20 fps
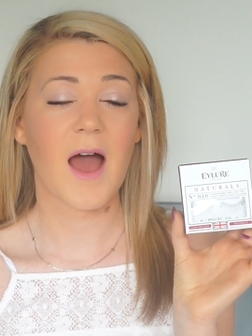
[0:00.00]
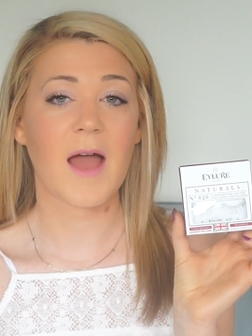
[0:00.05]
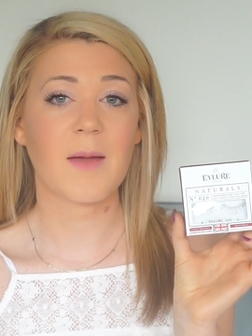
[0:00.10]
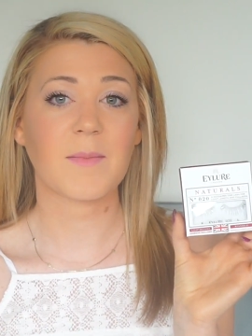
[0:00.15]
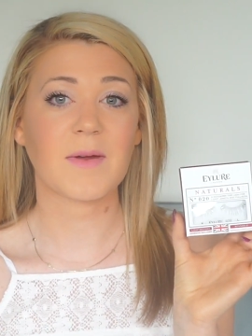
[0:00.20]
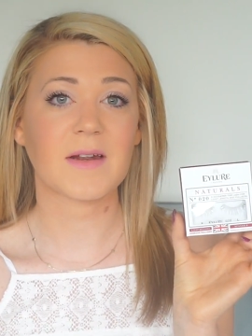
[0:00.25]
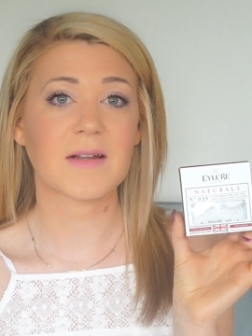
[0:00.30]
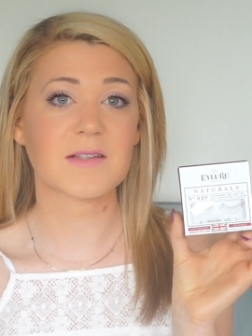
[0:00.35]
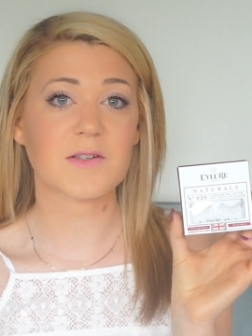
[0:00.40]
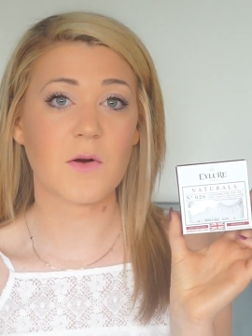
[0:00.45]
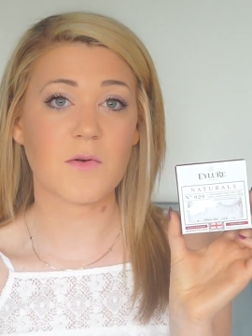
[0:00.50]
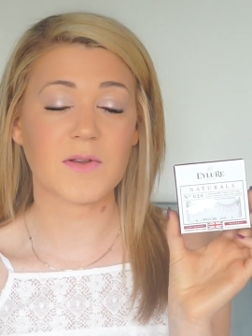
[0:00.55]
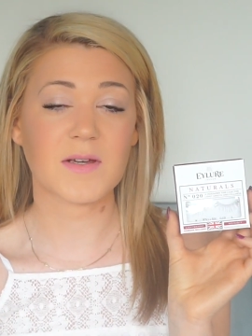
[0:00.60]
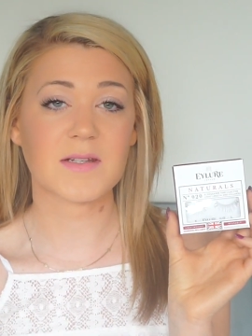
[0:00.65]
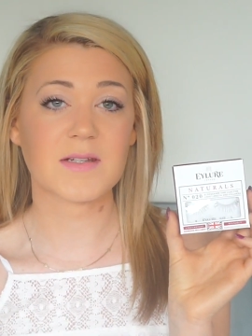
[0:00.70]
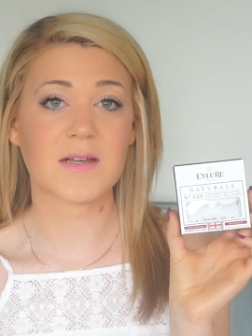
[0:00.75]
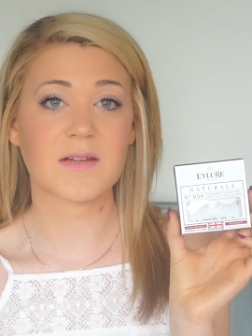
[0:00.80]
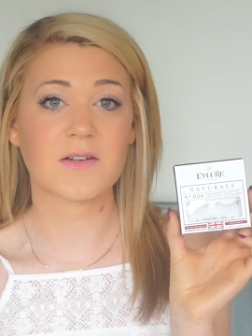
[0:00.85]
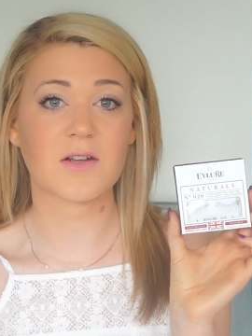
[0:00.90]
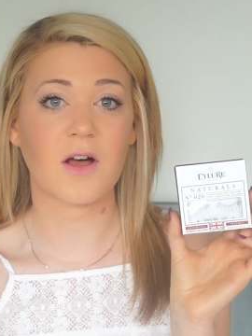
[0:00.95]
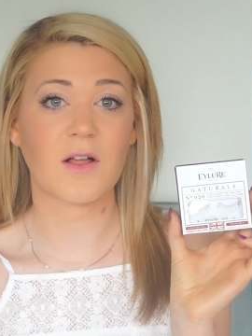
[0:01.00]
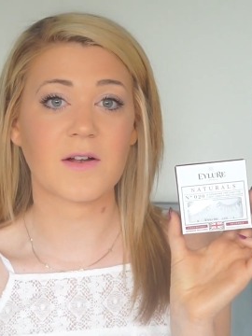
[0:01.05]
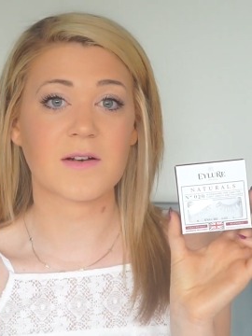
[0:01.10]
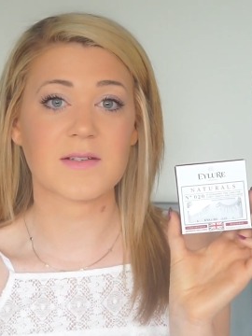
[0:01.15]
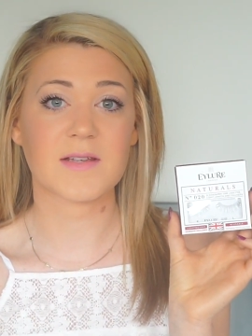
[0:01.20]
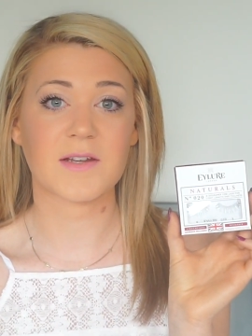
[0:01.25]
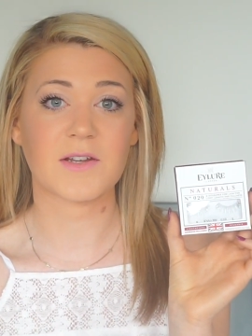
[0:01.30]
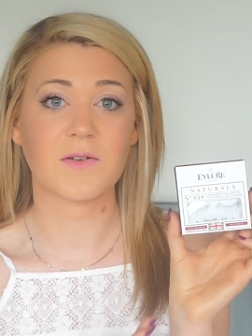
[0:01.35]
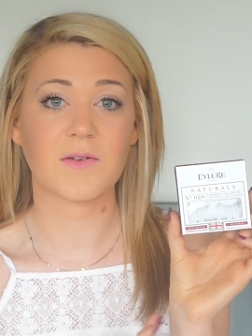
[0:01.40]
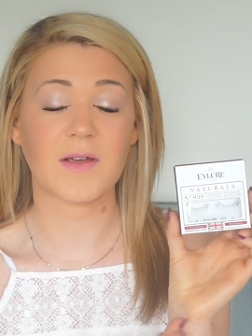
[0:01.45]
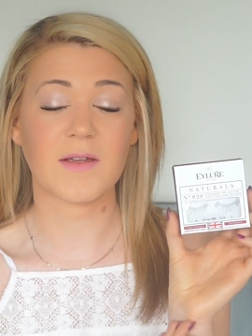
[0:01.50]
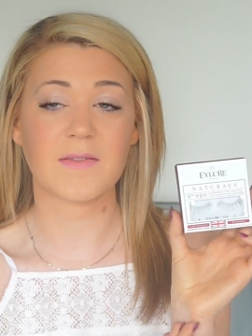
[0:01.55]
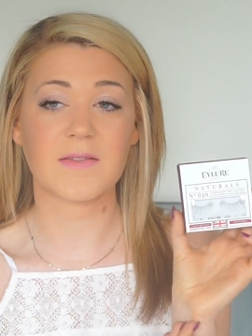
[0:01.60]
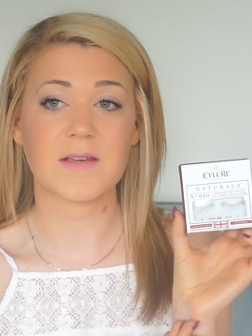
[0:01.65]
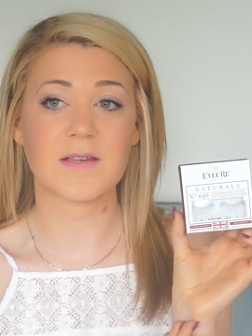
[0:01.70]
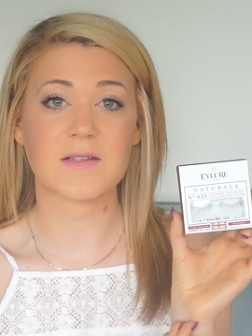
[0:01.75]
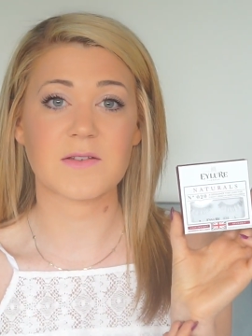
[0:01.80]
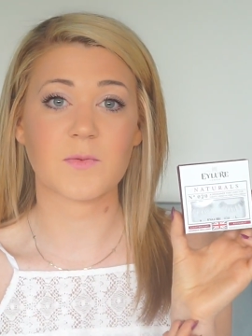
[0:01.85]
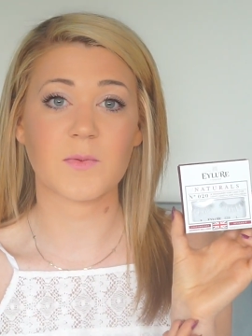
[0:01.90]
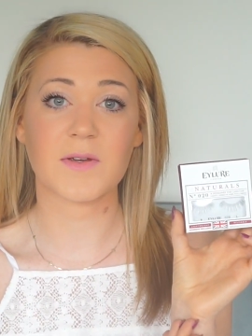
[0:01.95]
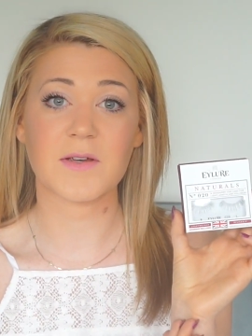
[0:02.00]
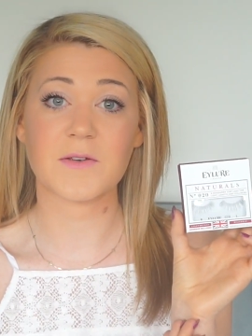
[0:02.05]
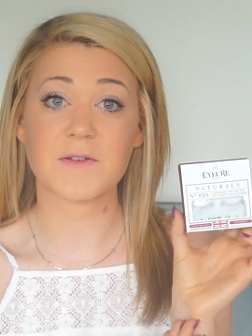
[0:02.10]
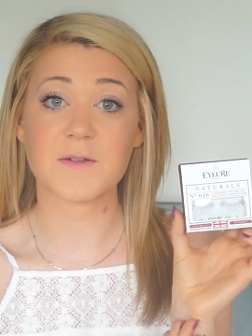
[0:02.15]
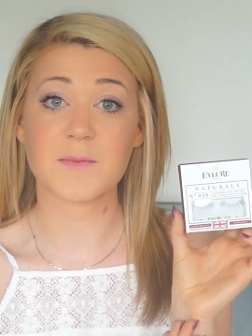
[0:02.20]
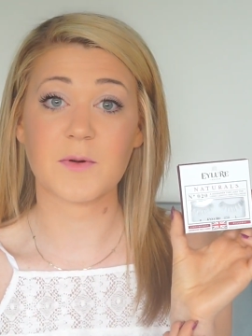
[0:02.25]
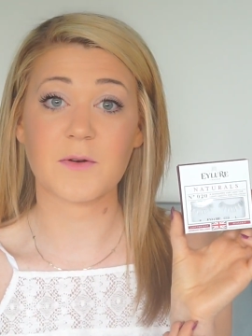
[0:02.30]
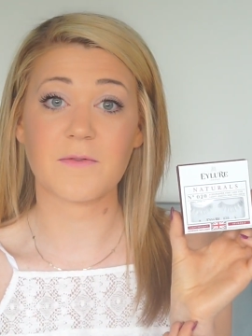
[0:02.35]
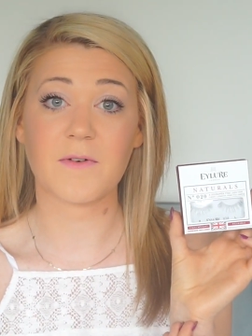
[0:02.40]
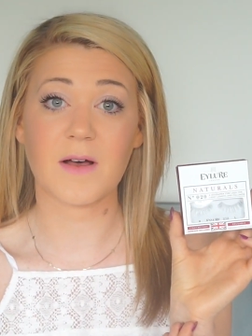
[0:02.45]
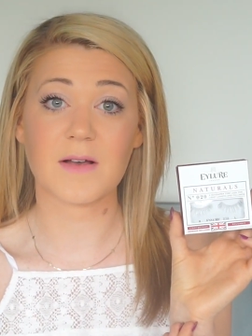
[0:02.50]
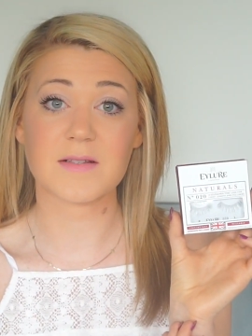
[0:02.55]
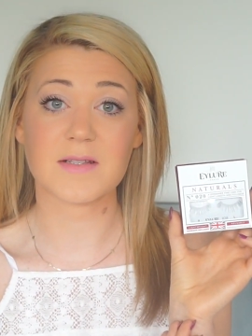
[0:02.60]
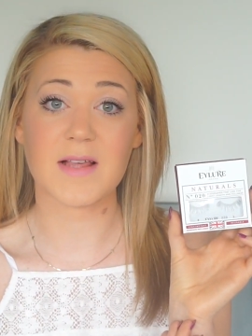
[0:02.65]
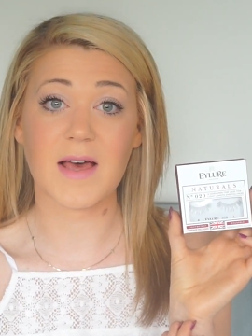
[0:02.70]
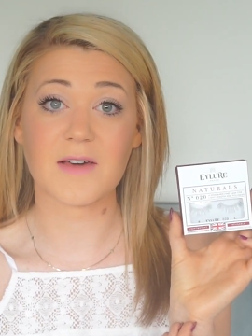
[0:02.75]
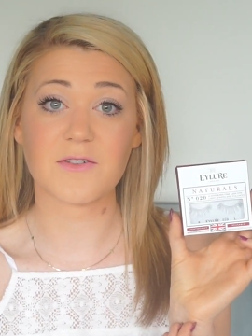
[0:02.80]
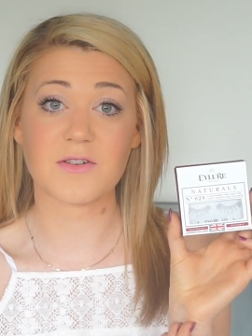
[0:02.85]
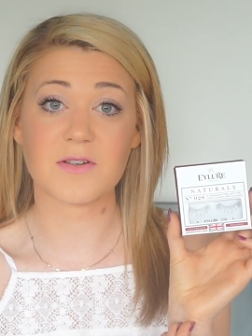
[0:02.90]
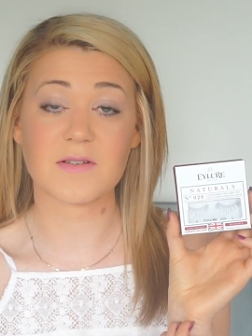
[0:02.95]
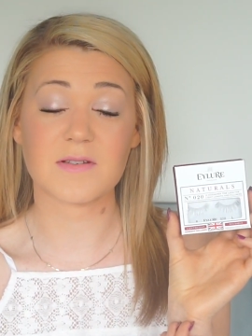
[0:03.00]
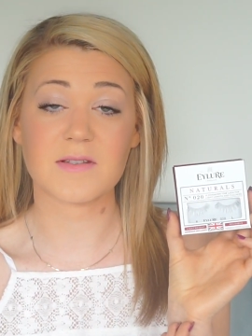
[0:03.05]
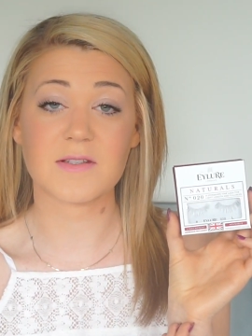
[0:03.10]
I mean, it's only ten dollars and you get these reusable false lashes.